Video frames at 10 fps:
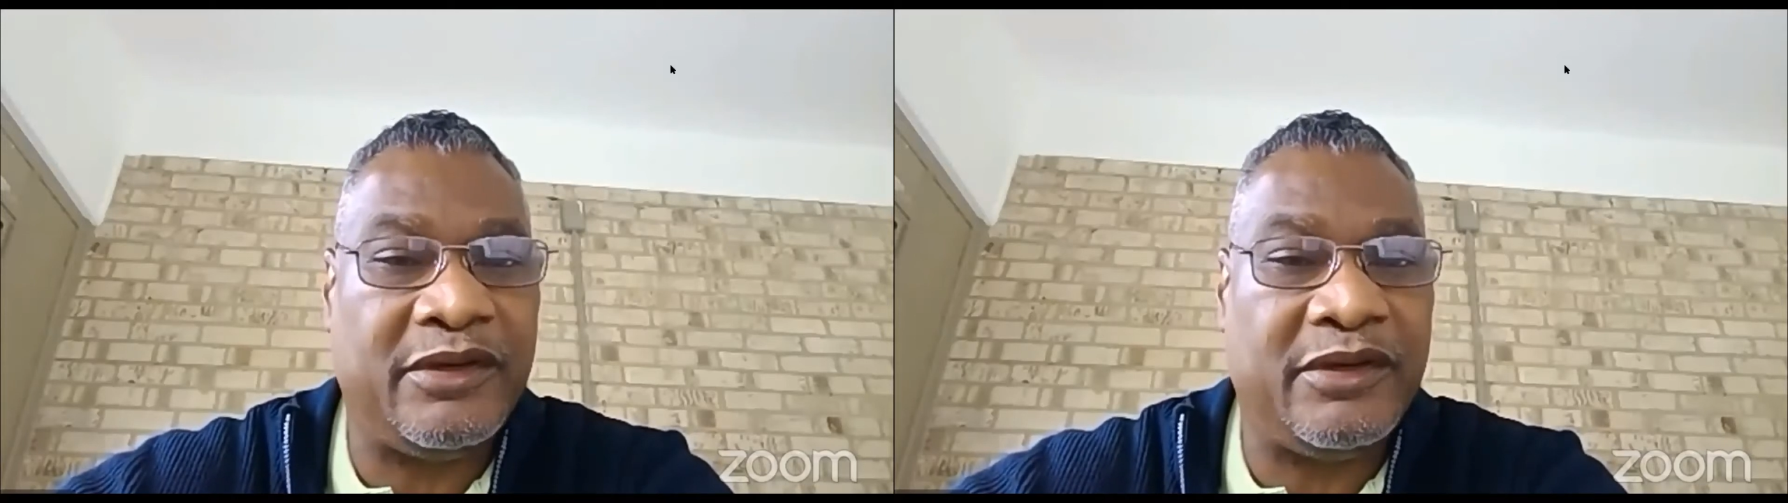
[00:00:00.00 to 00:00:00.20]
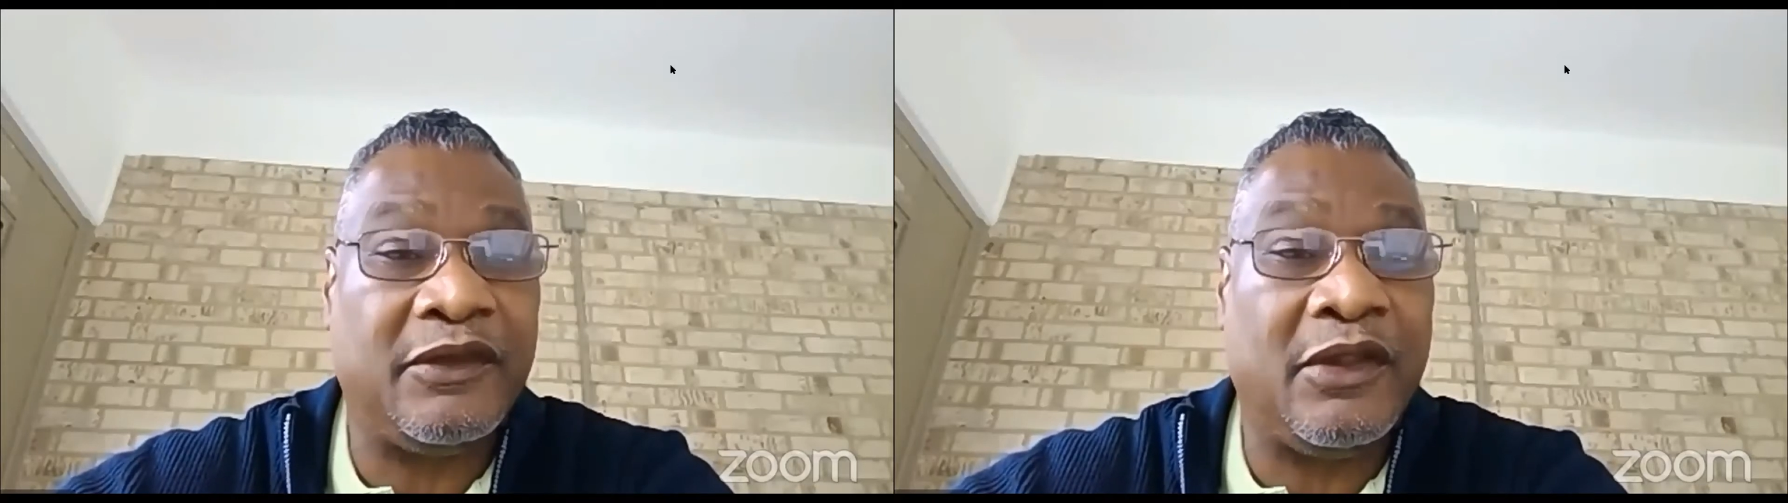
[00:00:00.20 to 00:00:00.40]

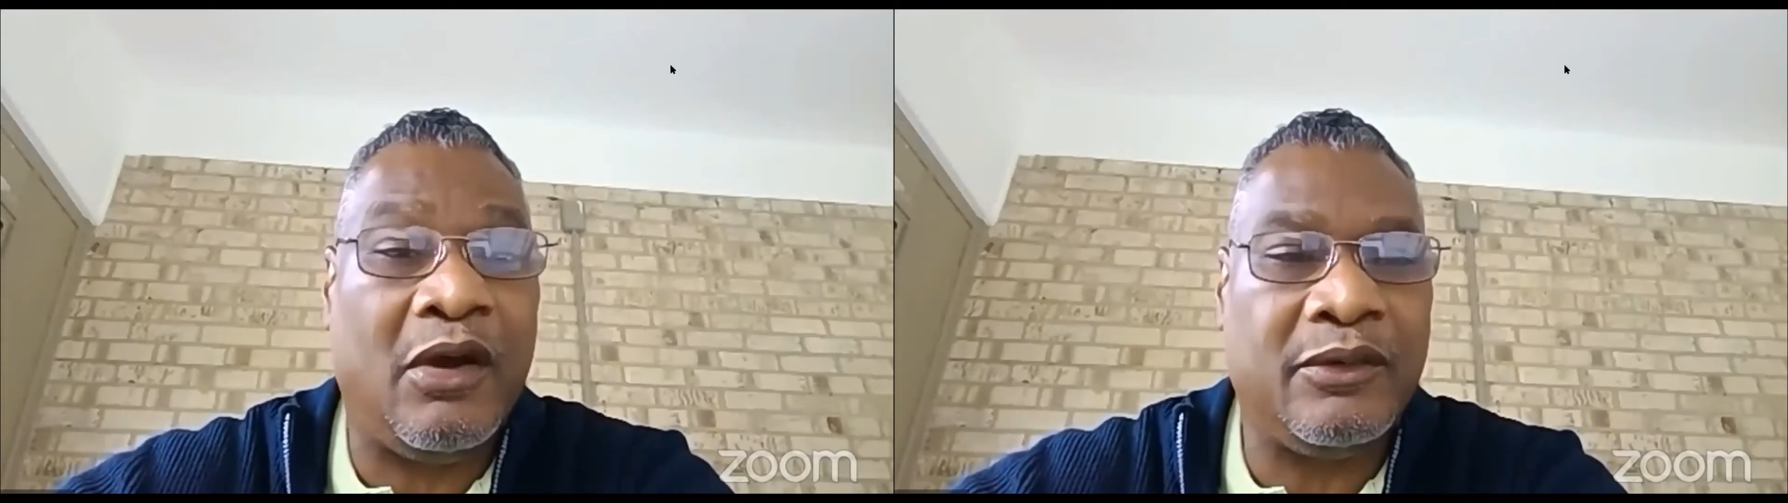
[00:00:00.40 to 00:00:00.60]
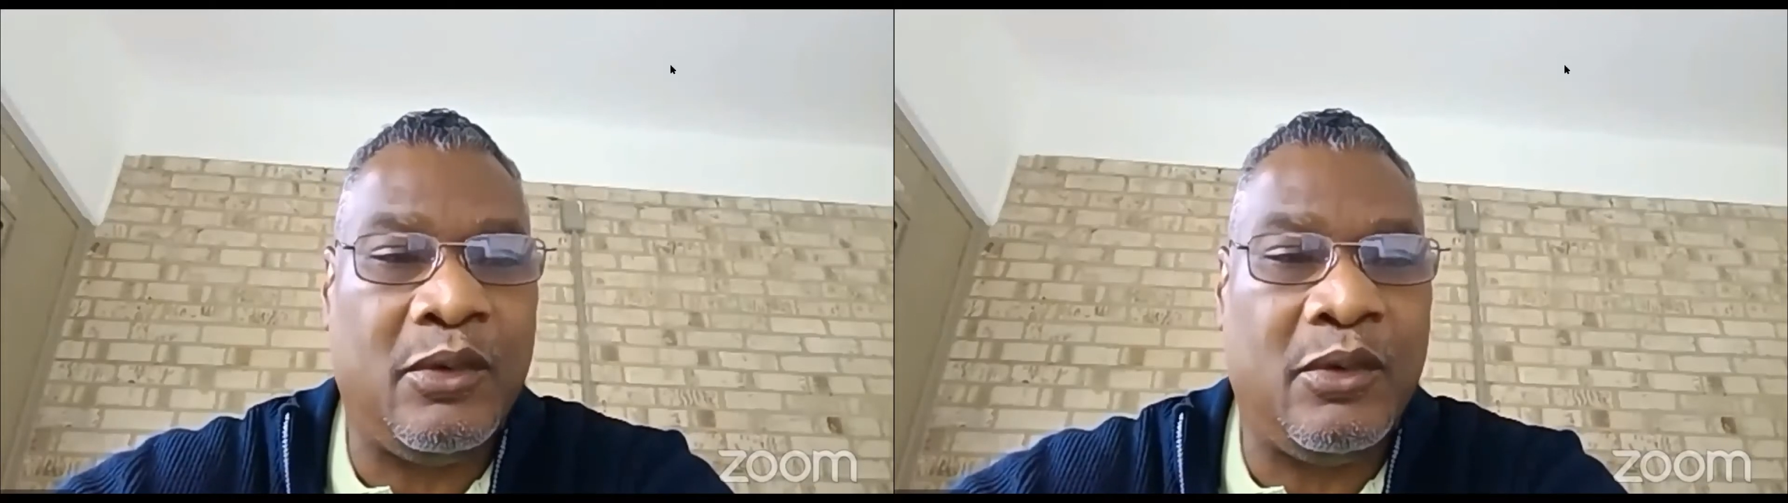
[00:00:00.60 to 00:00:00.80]
of law
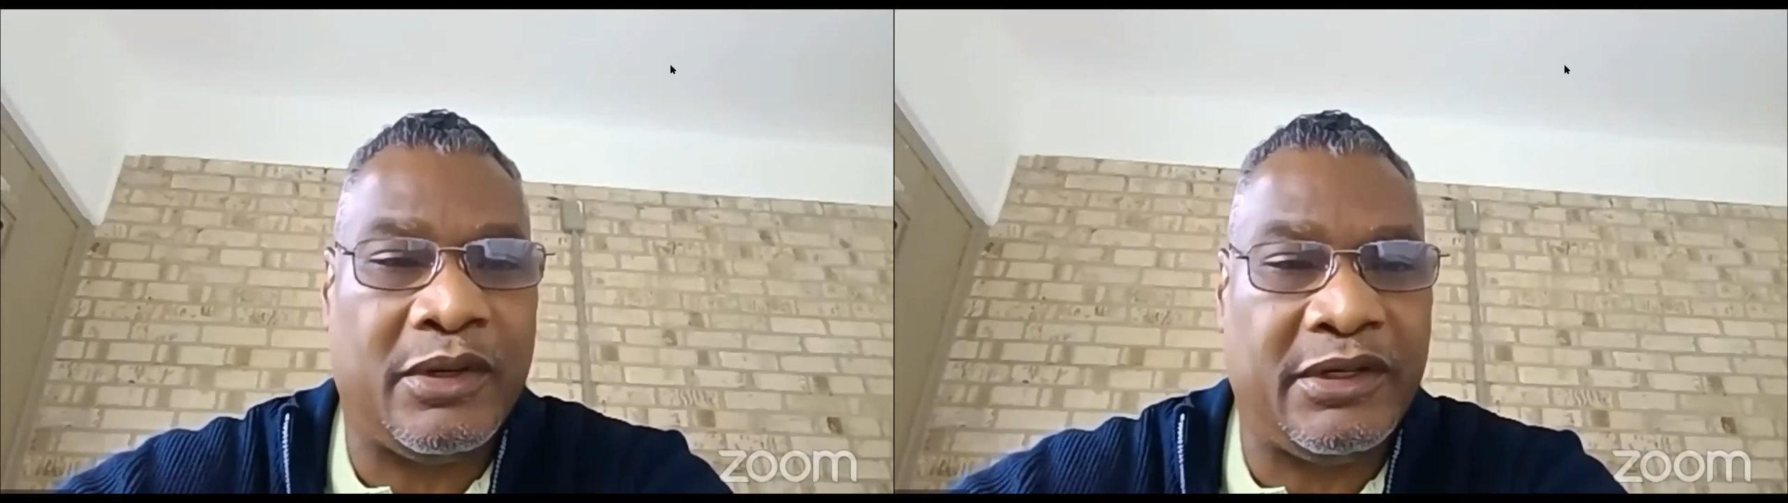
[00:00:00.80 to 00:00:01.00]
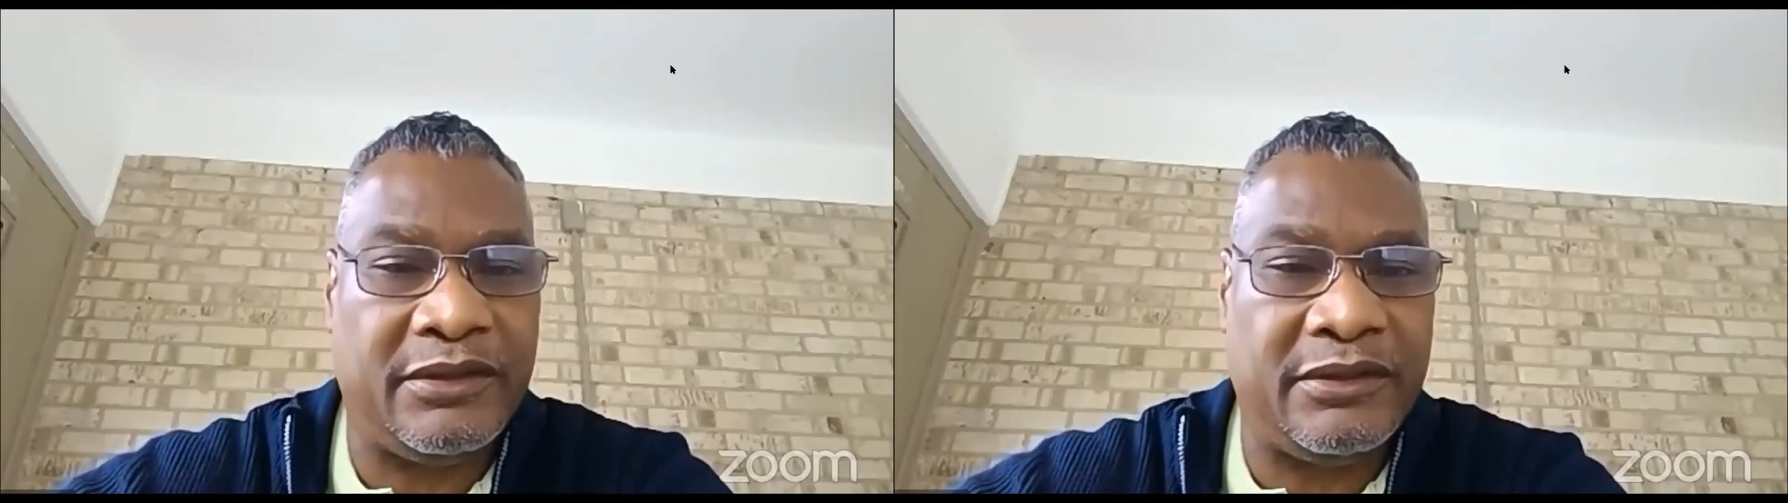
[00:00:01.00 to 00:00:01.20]
and order,